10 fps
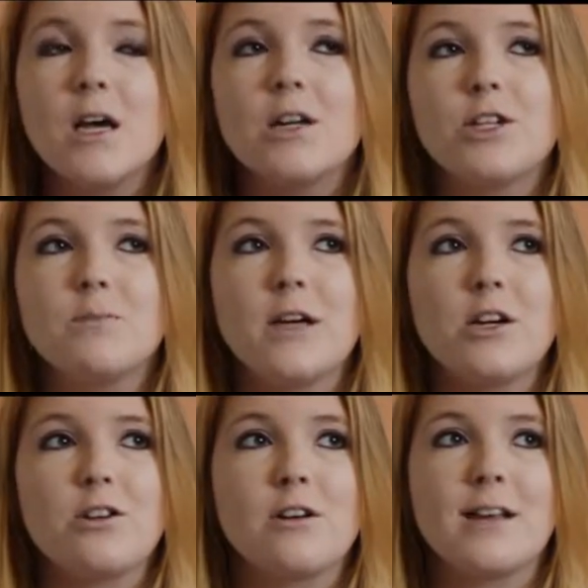Just make
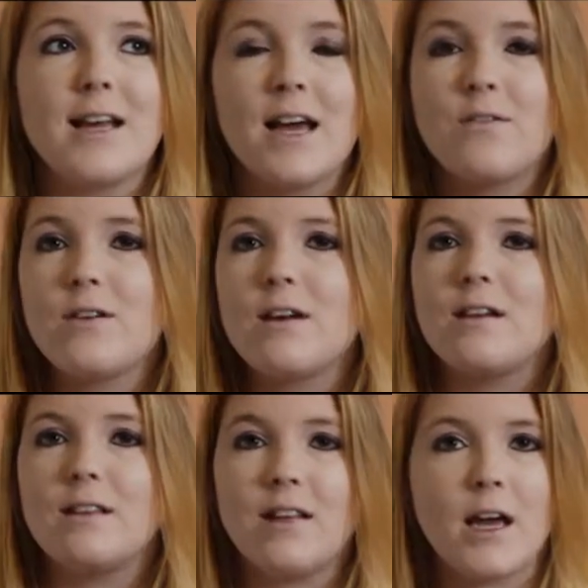sure that every
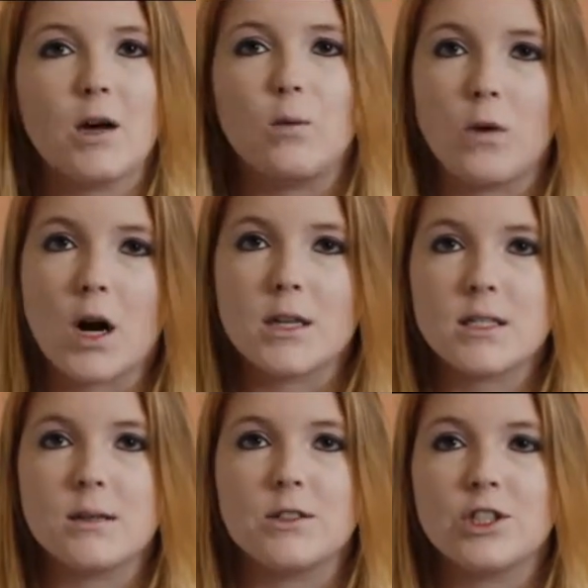link
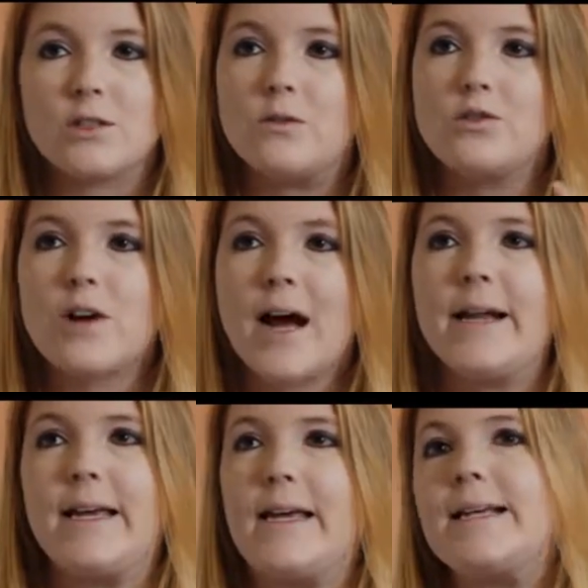works. Just try
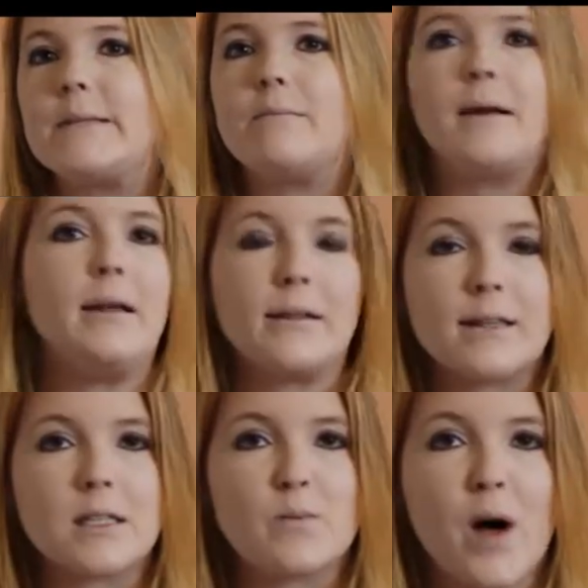to get as many
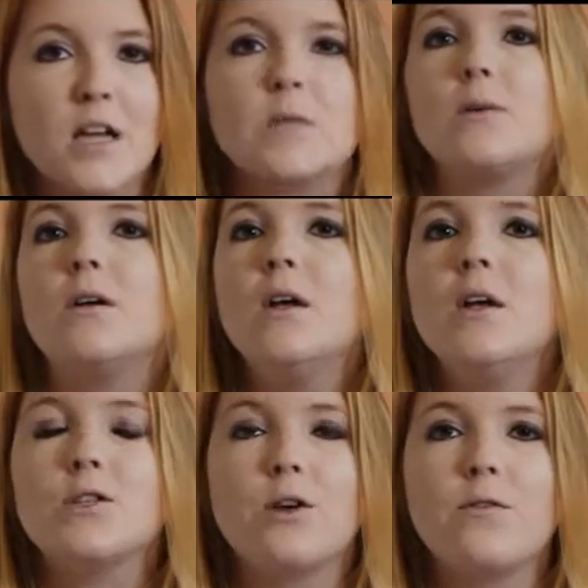links as possible.
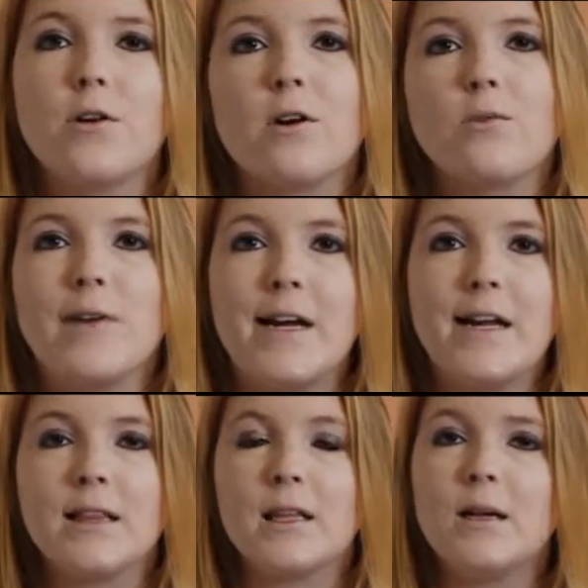So if you're
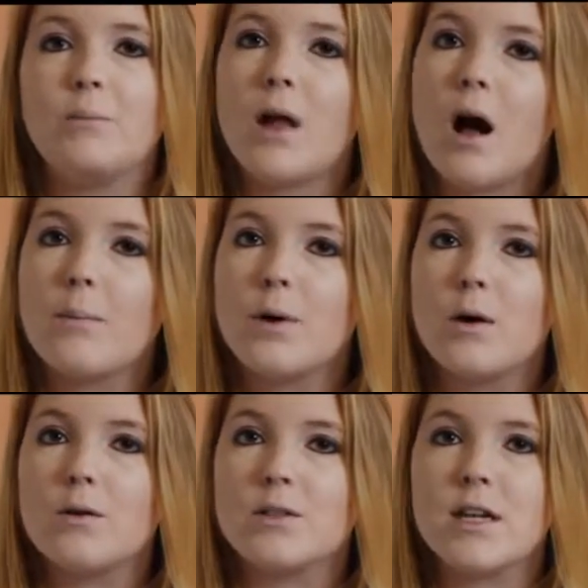reading the blog
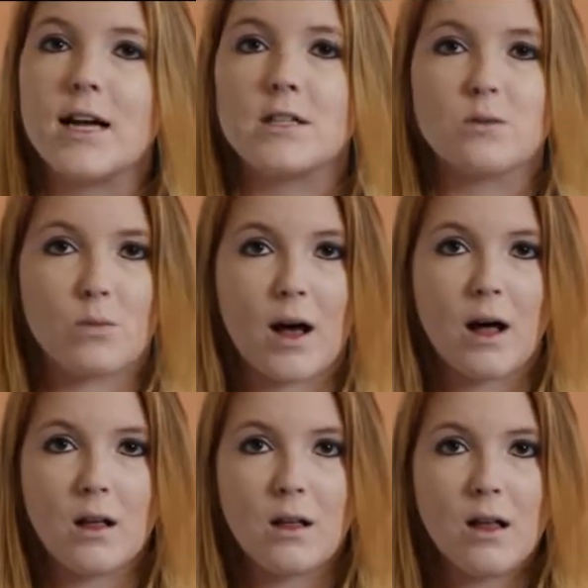post as
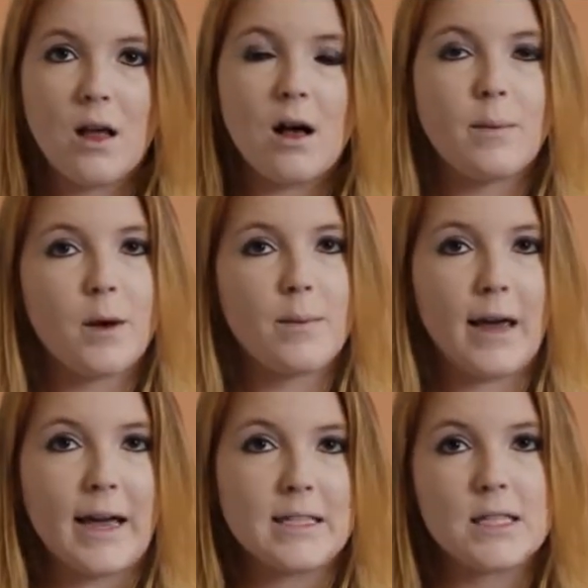well about my
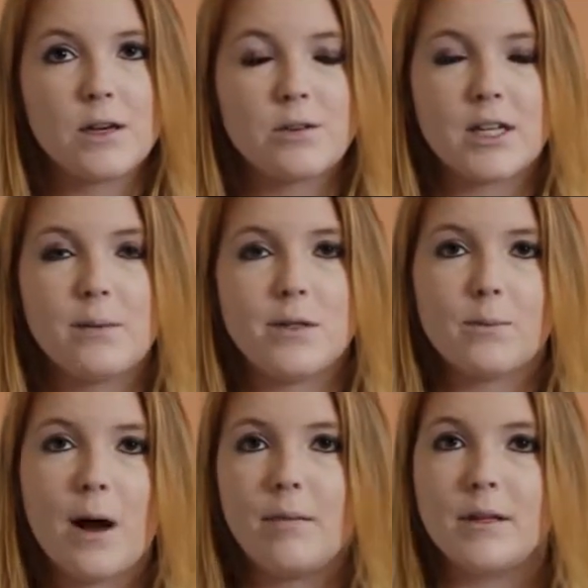SEO tips, you'll
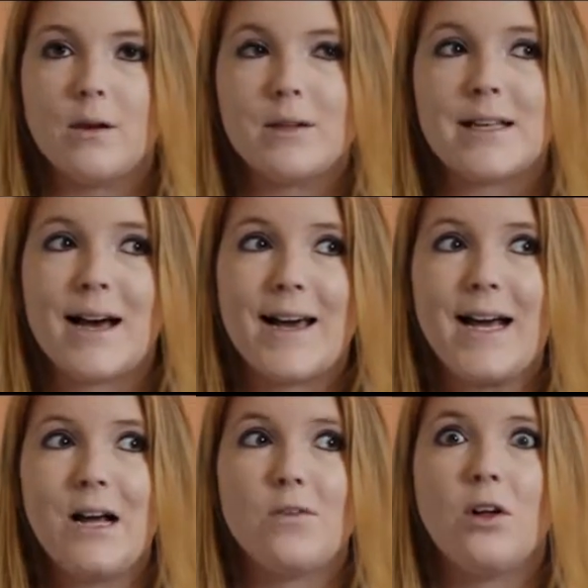probably notice I
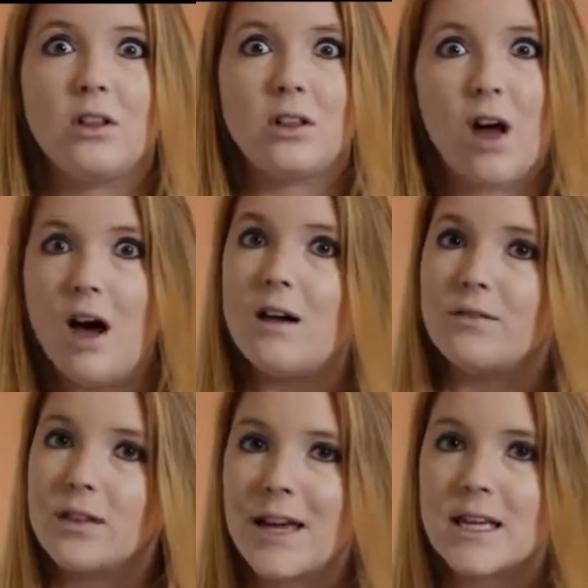have a lot
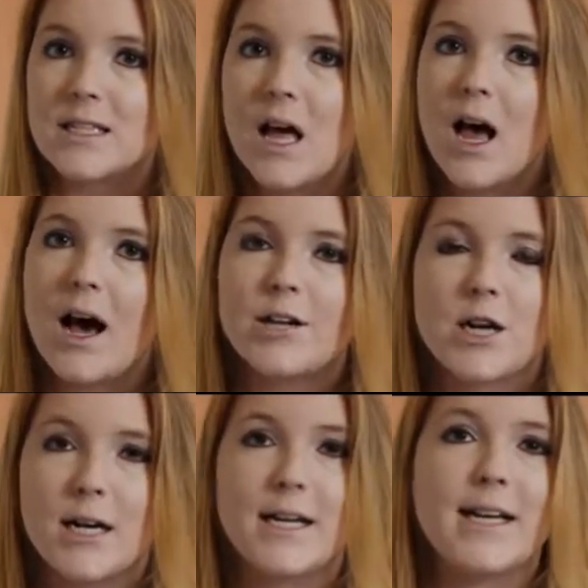of links. I
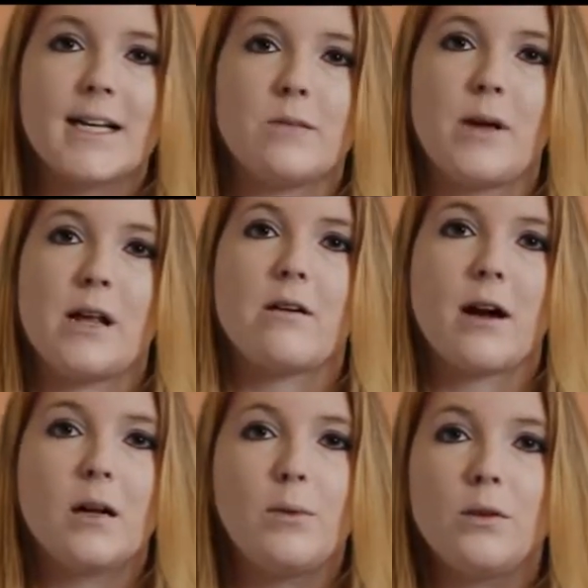try to get as many
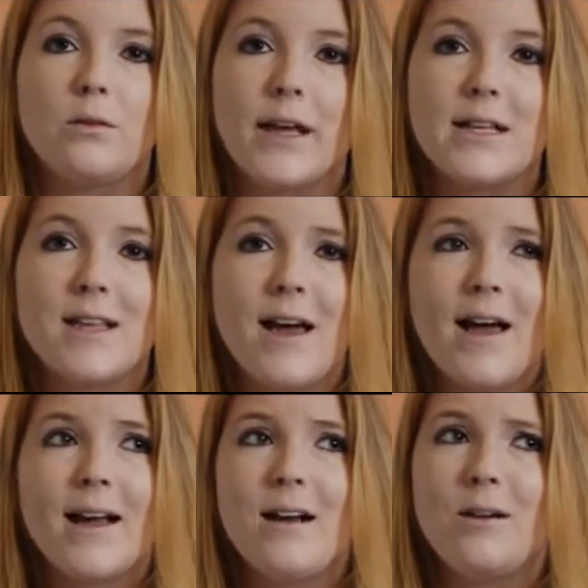credible links,
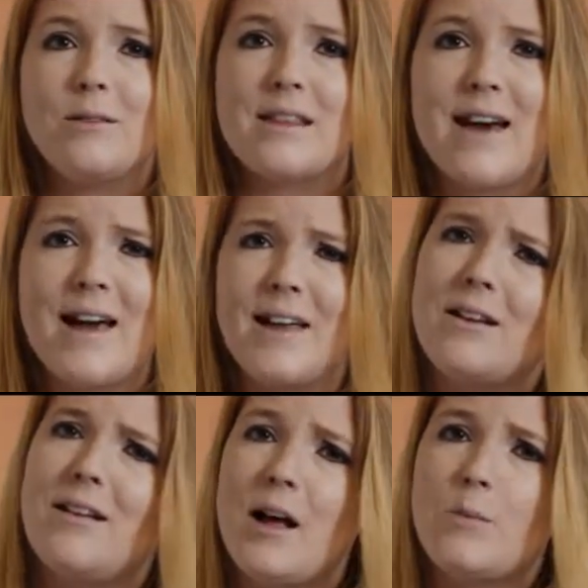and not only that,
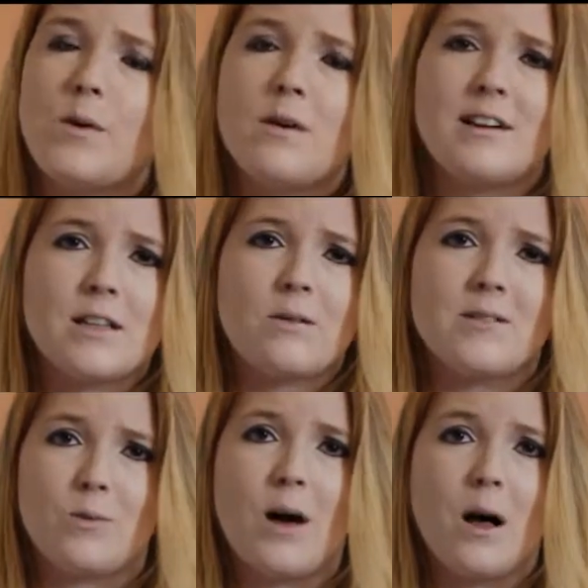it'll help you guys out
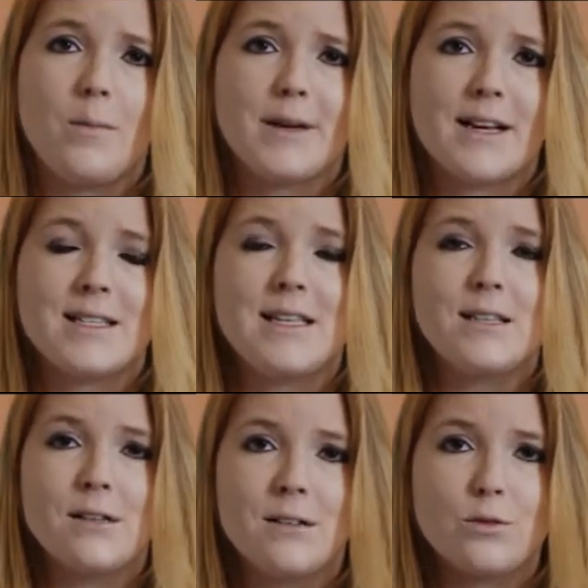as well, because
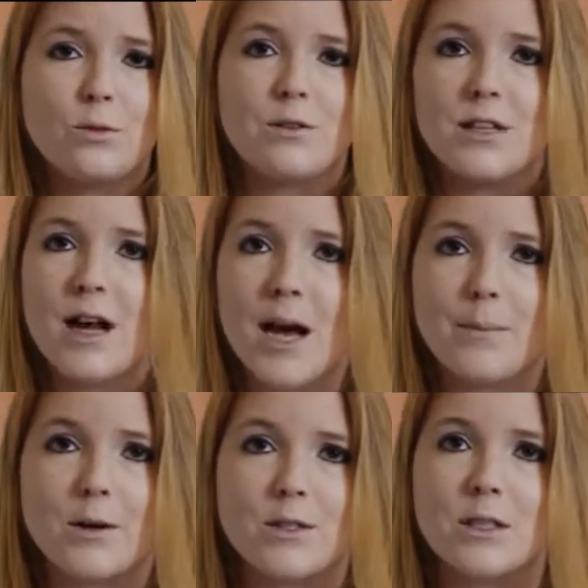these are the tools that I
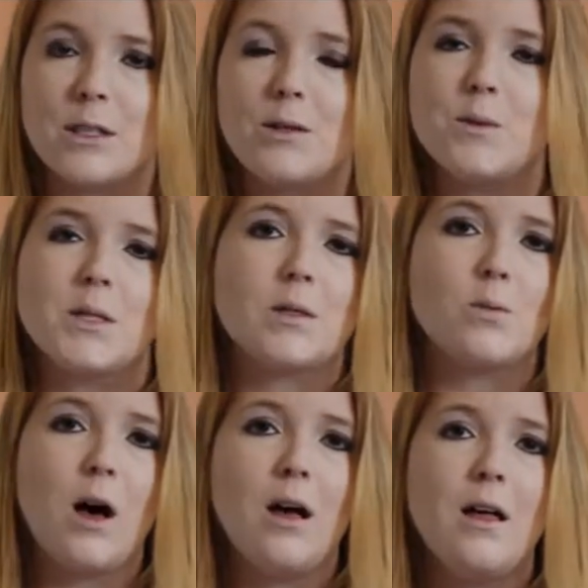personally use as
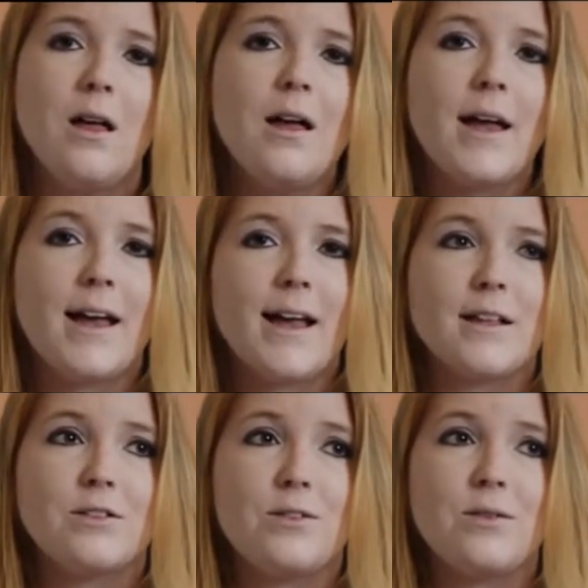well,
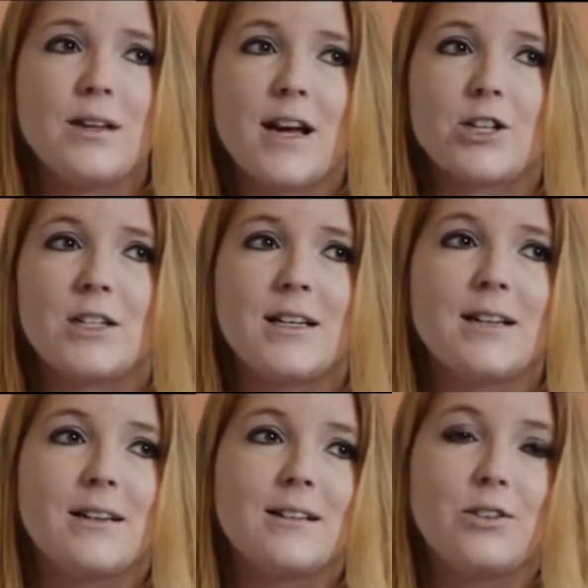and so you can
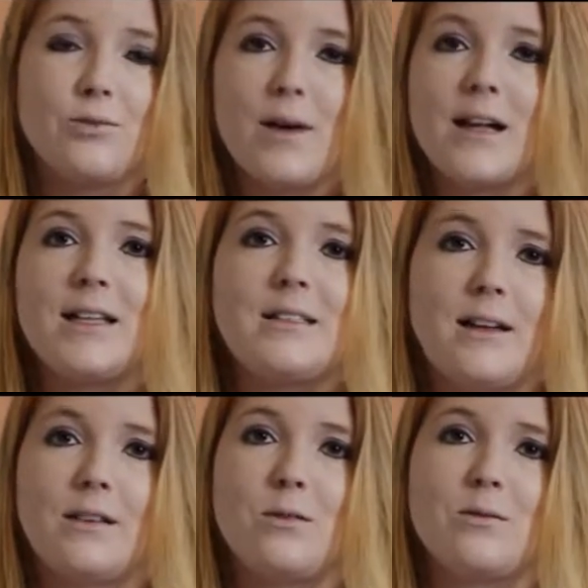actually directly
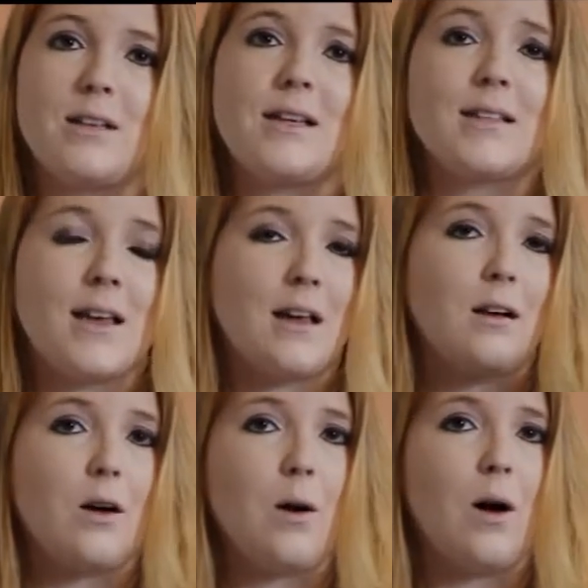take those links
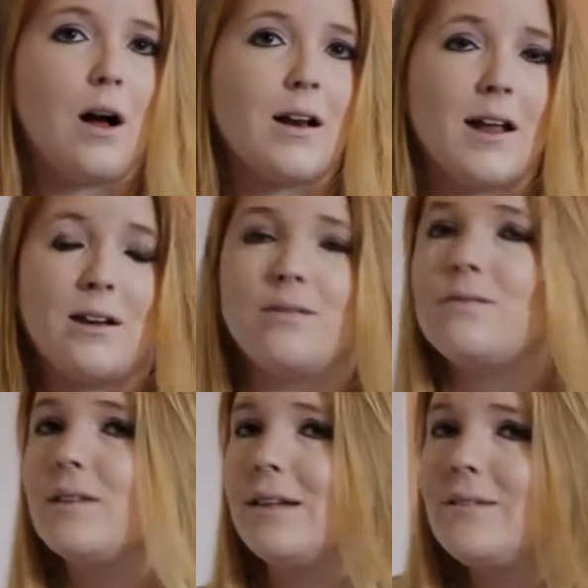and go on and
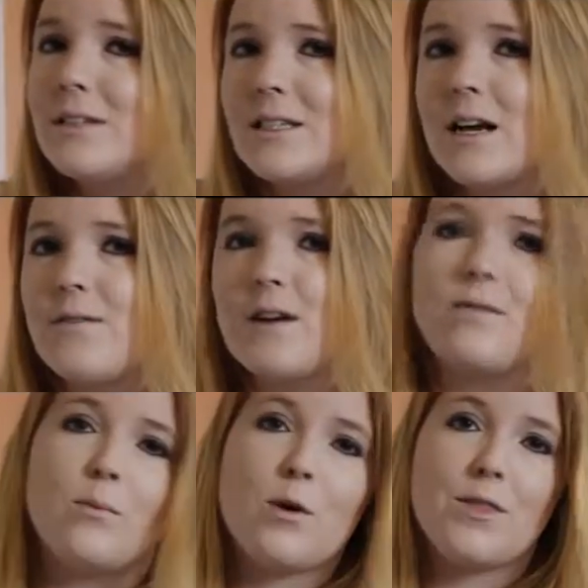even discover
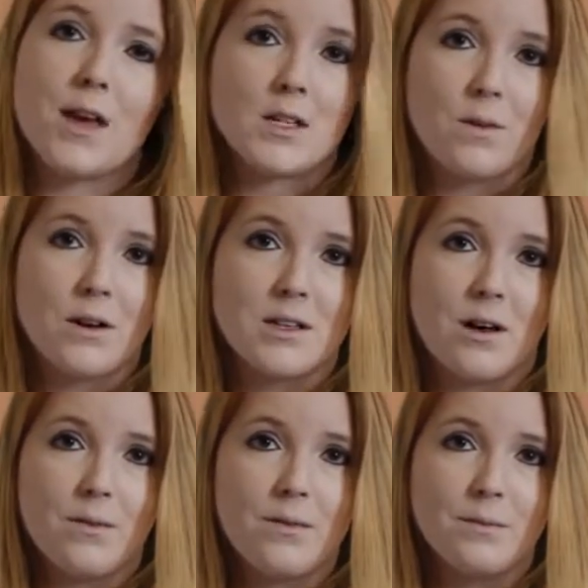even more things for yourself.